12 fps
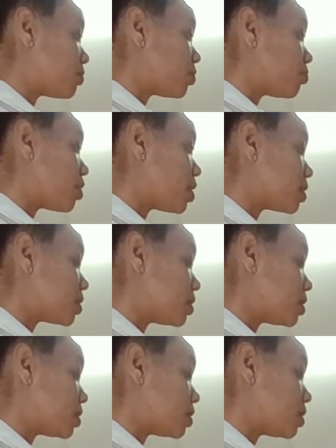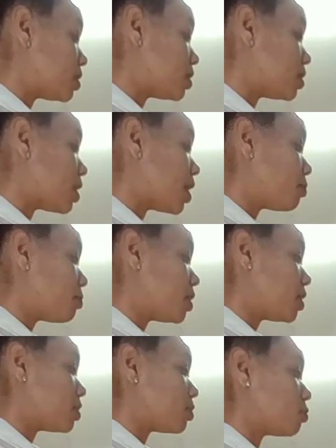even chronic diseases such as
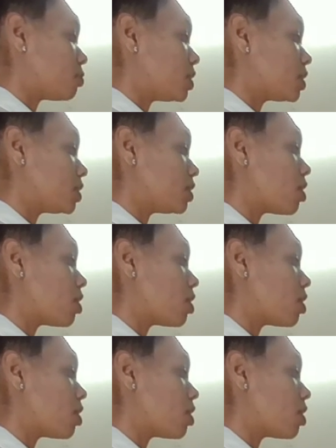diabetes, obesity,